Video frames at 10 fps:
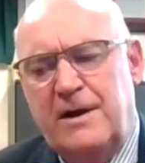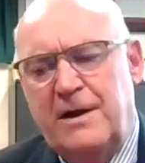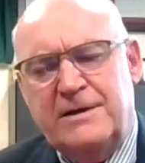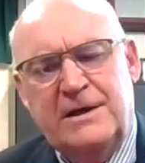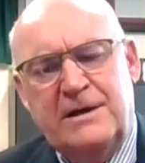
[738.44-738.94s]

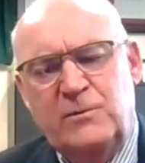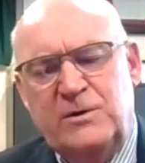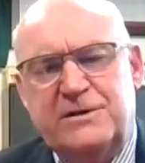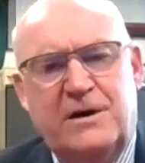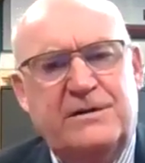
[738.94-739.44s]
again, we
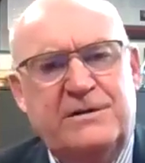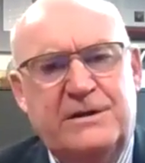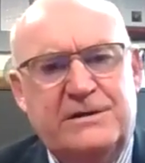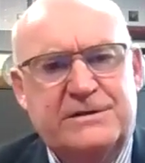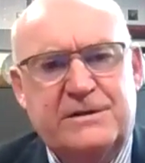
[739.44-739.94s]
started
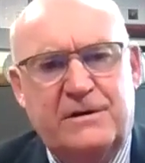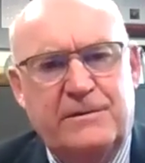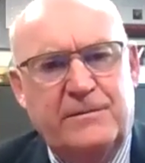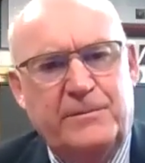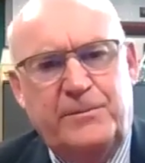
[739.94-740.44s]
this
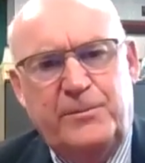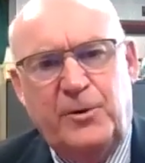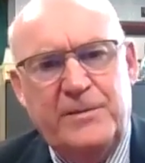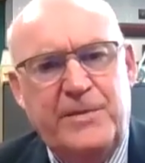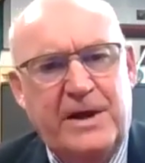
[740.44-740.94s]

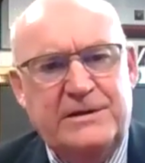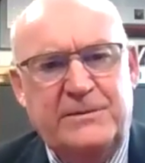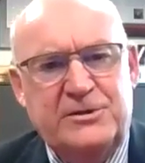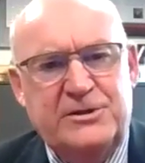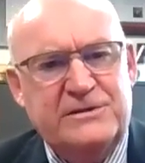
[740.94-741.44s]

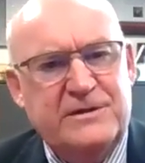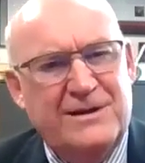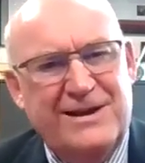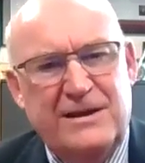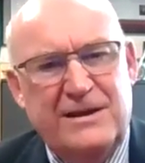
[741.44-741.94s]
pre-pandemic, just
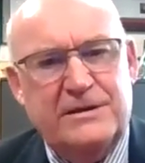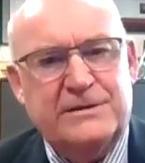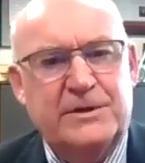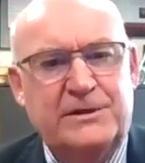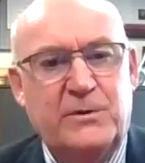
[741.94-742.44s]
a hint,
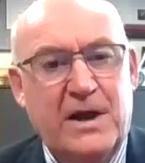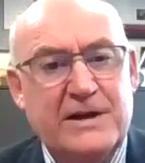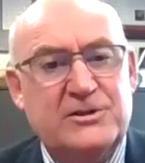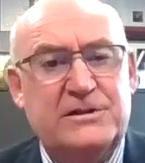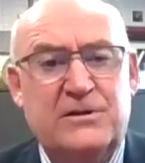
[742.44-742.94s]
but then we
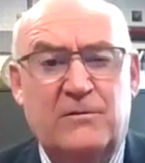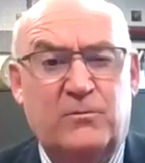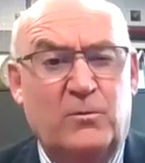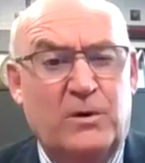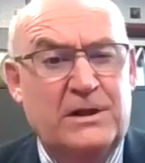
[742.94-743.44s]
actually dove
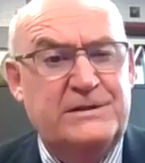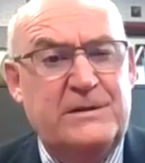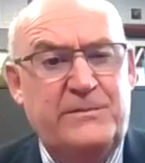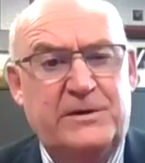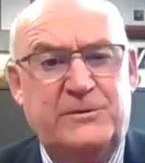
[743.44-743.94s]
really
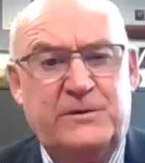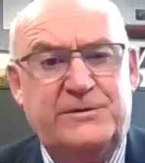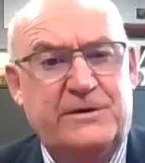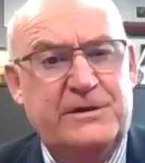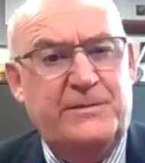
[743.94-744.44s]
deep into it
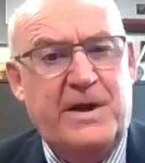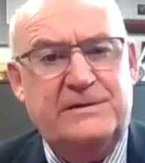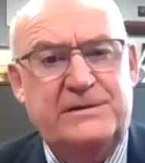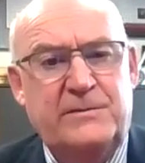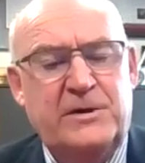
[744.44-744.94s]
during the
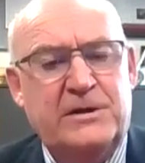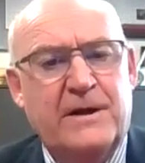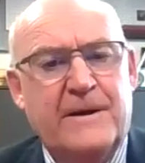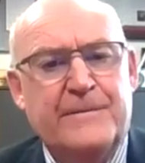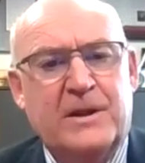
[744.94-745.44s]
pandemic,
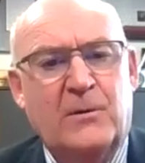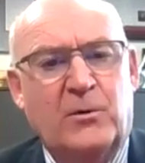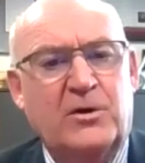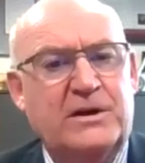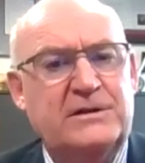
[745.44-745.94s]
and
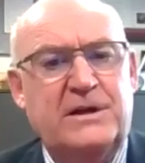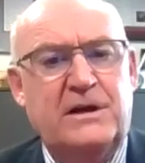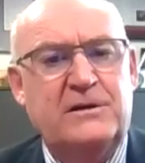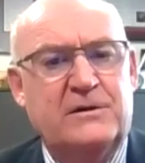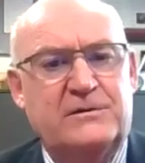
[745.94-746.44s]
we're going to
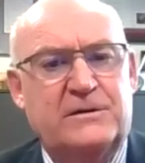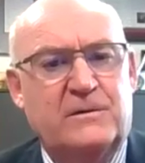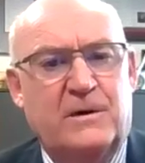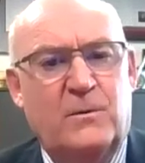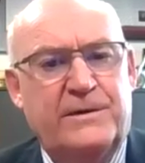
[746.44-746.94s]
continue to
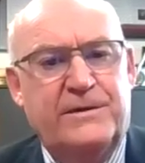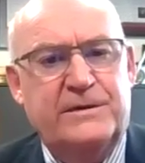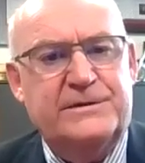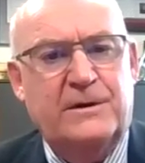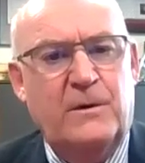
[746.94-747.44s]
grow with
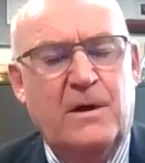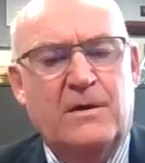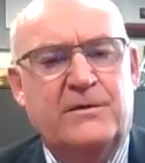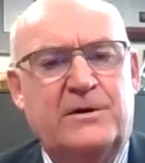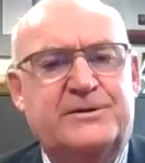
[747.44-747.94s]
it. So
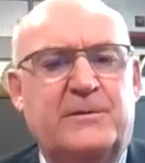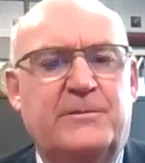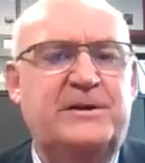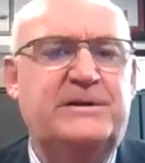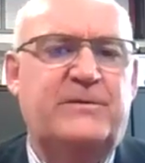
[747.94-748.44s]
there are so
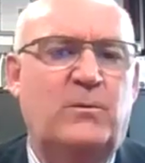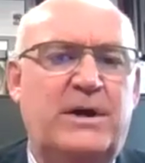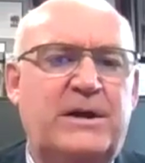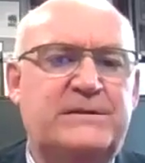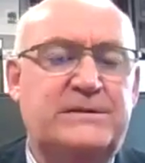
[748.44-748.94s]
many different
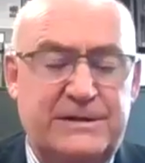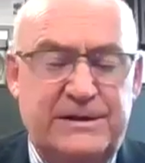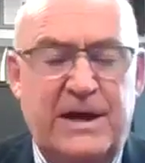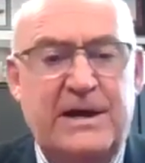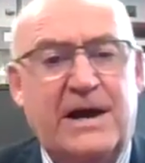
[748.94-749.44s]
ways.
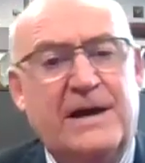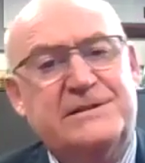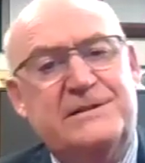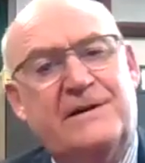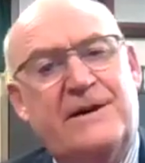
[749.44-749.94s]
Today, I
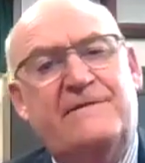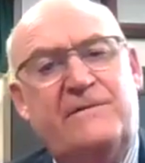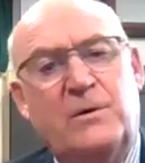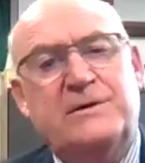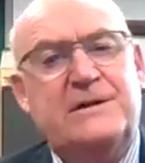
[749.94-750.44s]
still have
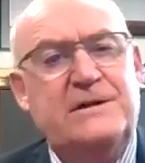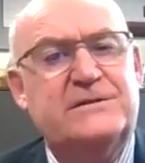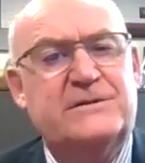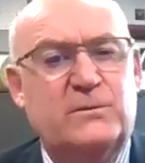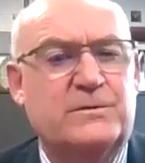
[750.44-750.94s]
14
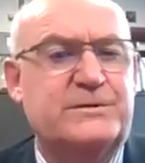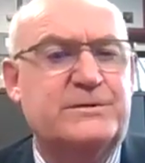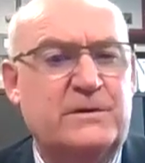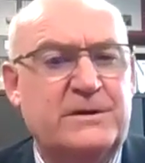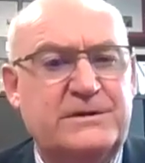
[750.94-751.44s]
schools and
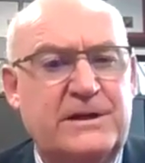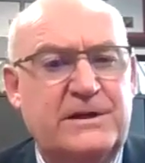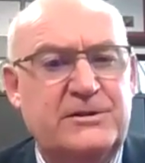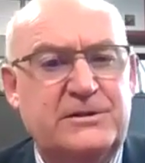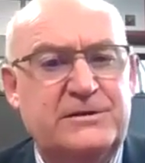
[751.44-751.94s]

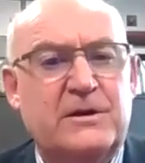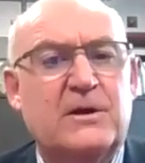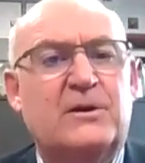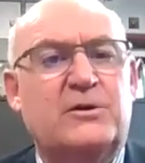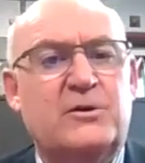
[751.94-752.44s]
organizations
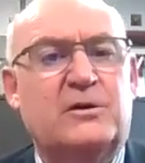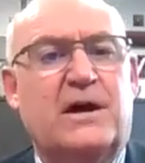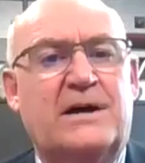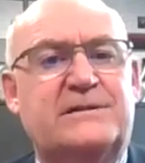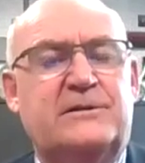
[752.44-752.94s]

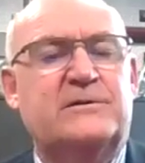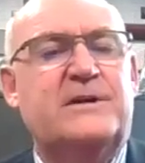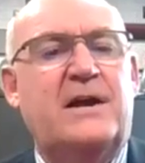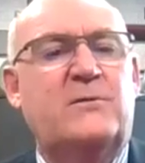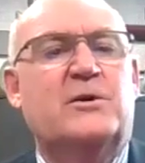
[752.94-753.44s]
utilizing those
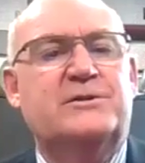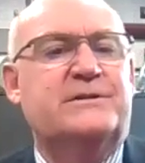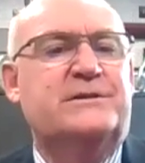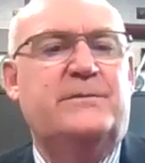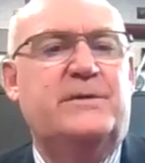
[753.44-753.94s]
hand washing
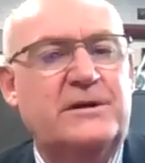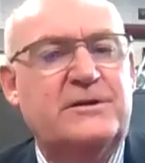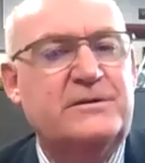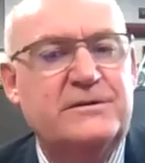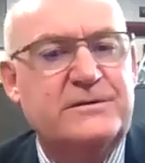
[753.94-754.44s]

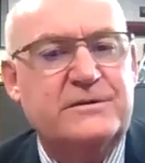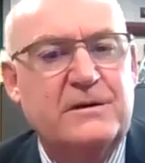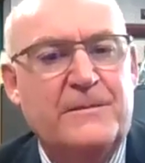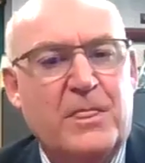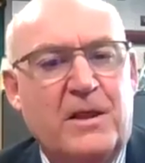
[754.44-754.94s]
simulations.
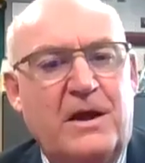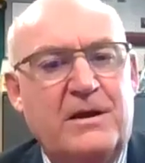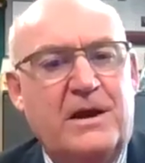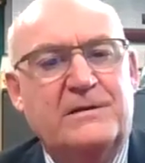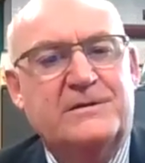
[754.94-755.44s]

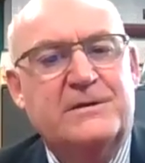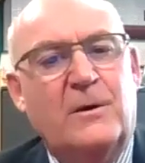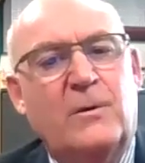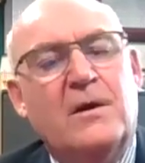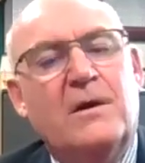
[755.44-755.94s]
And
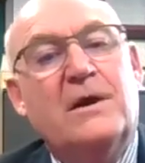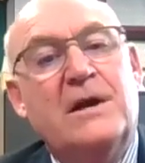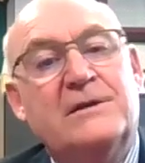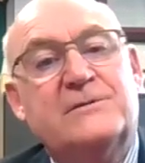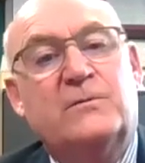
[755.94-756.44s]
so
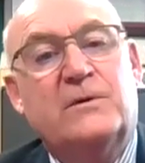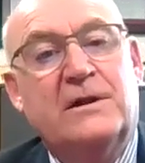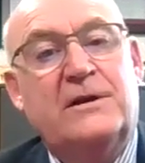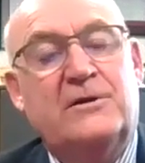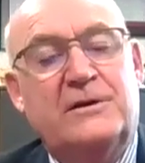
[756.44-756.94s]
it's
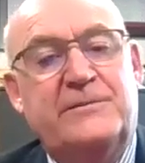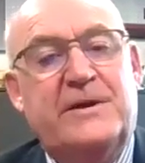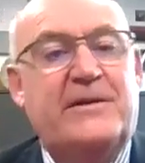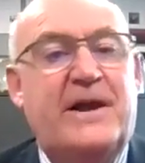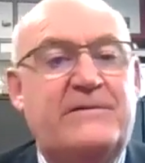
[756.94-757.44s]
really good to be
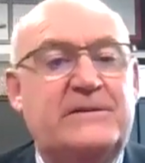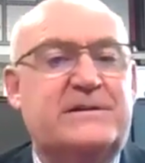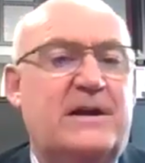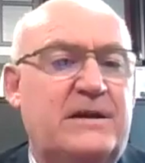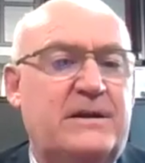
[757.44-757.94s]
able to have this
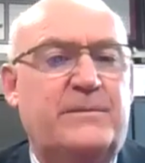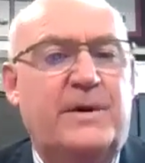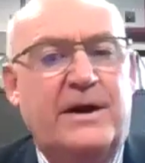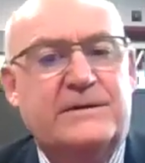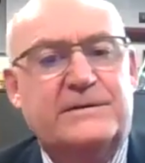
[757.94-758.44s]
kind of
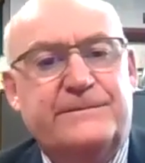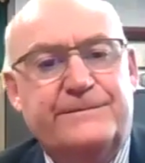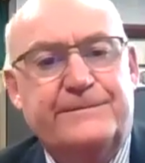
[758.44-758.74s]
impact.